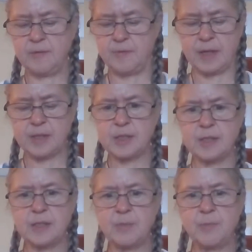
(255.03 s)

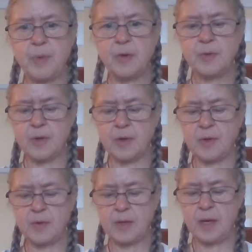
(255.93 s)
infections, bone
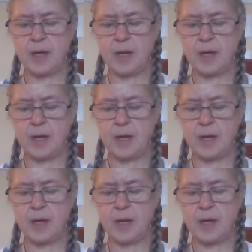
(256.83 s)
growth,